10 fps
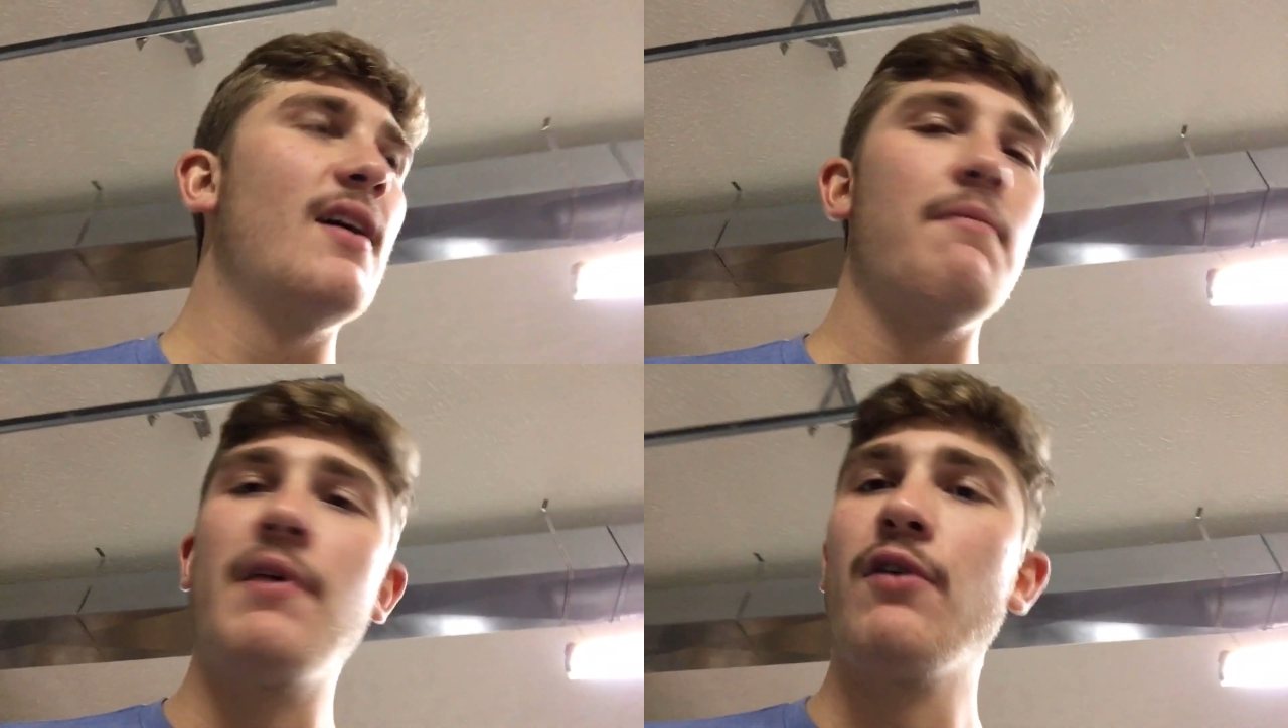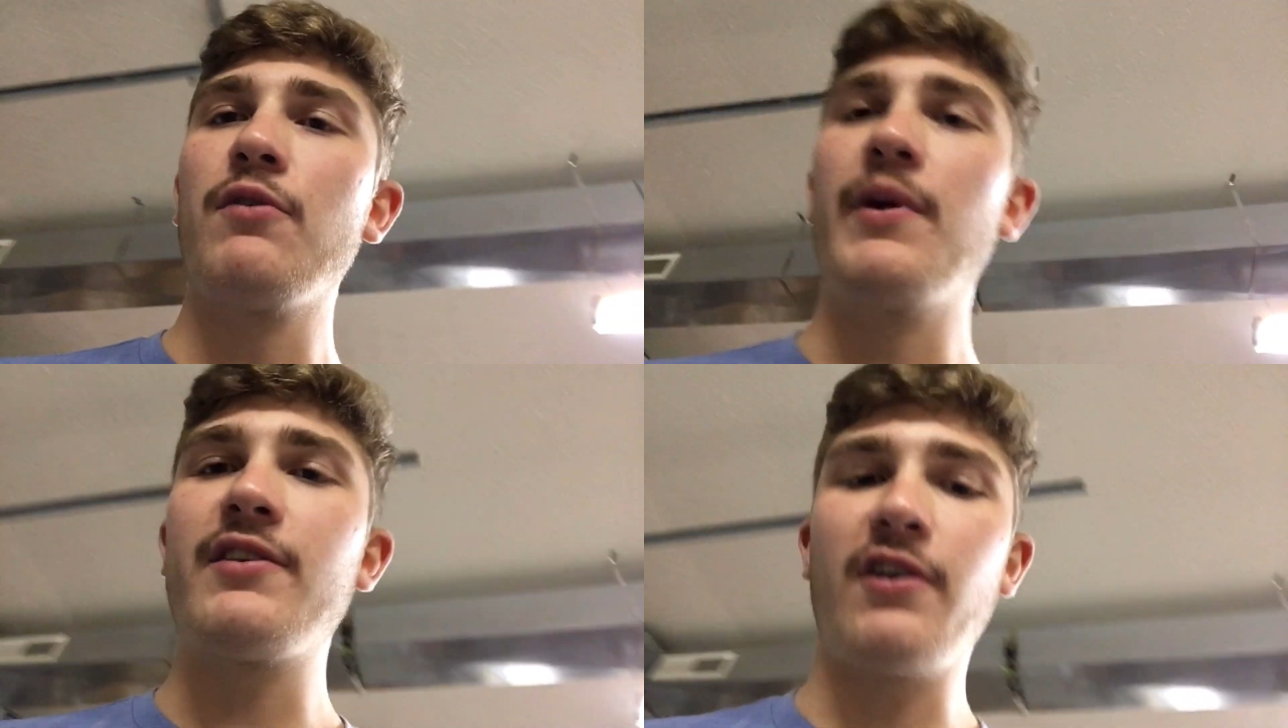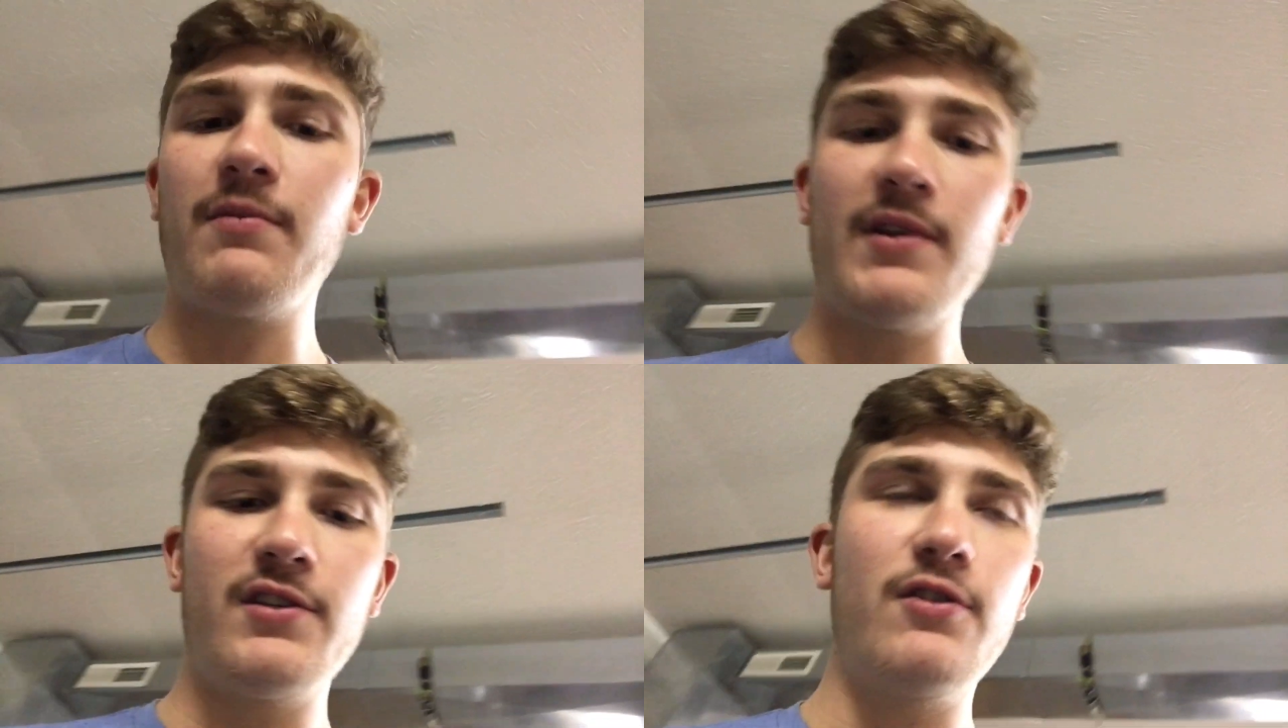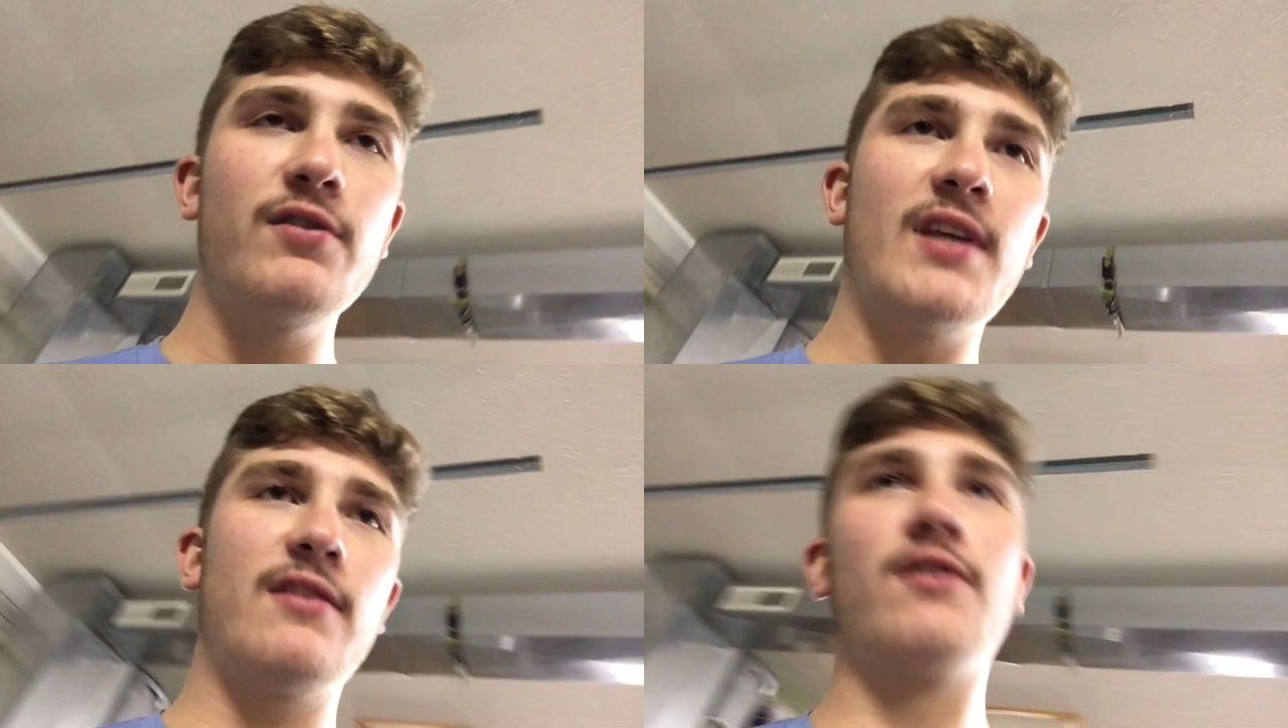middle of the week tournaments,
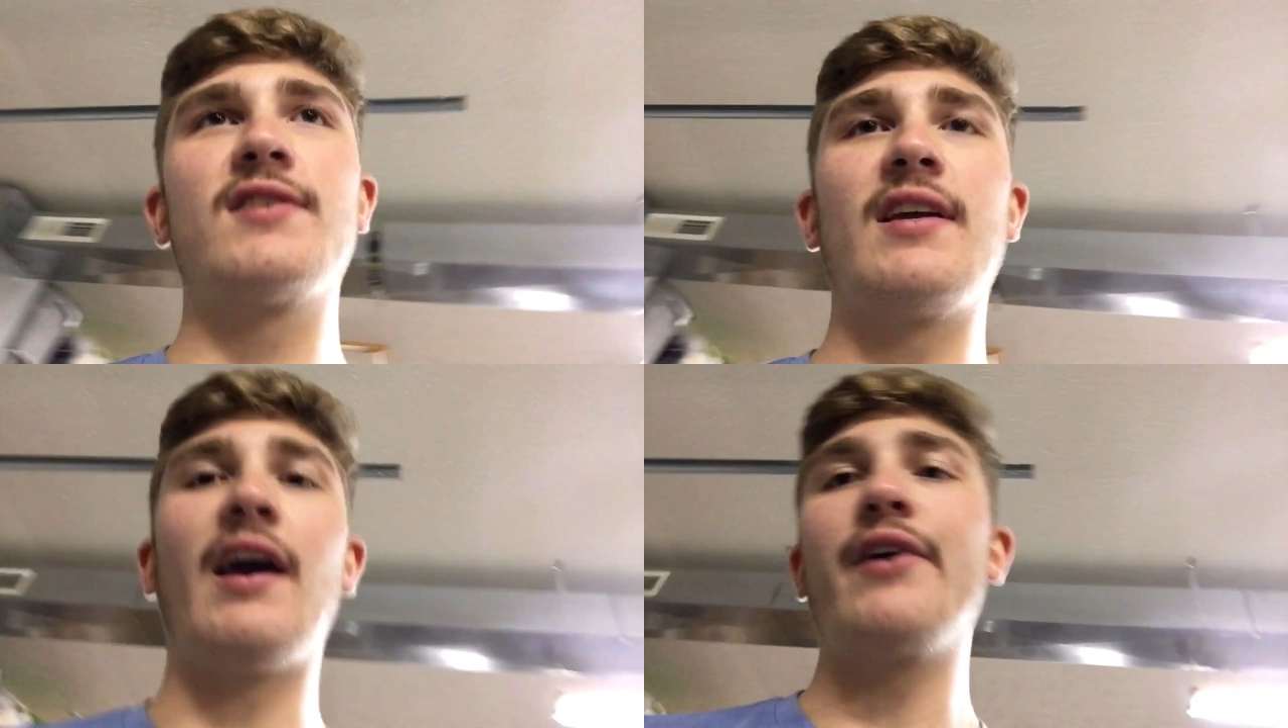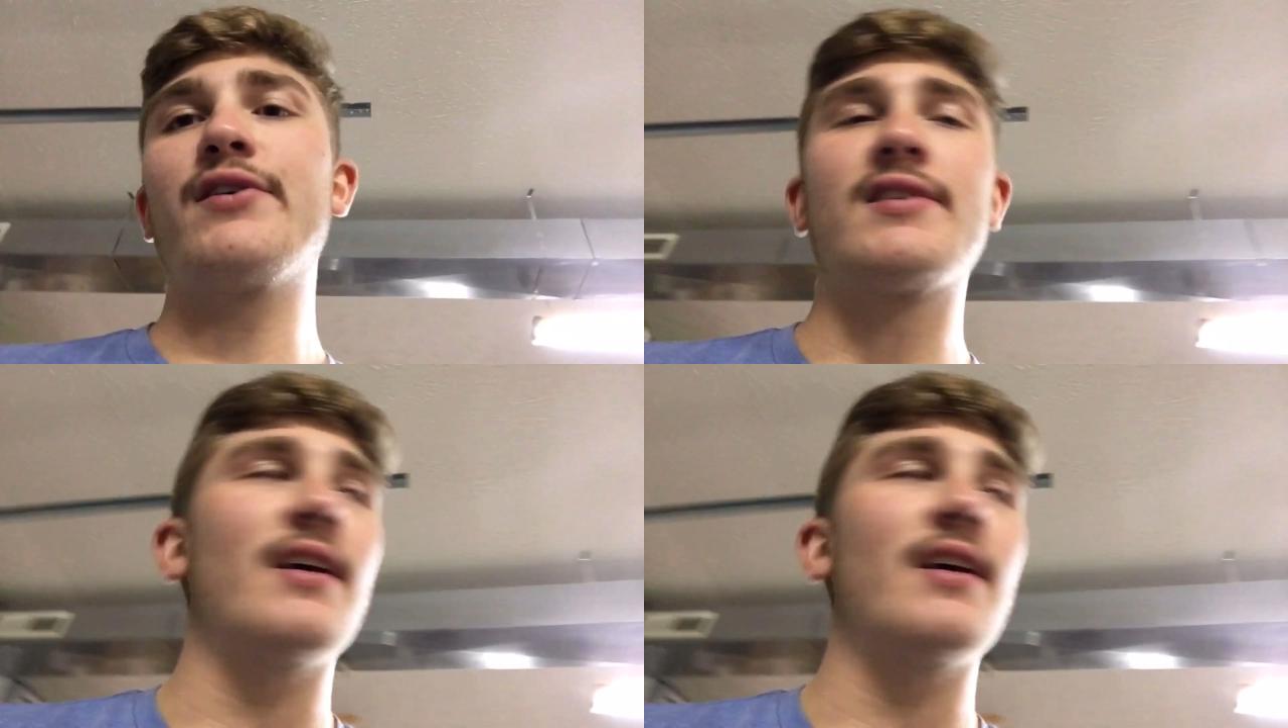Tuesday, Thursday nighters.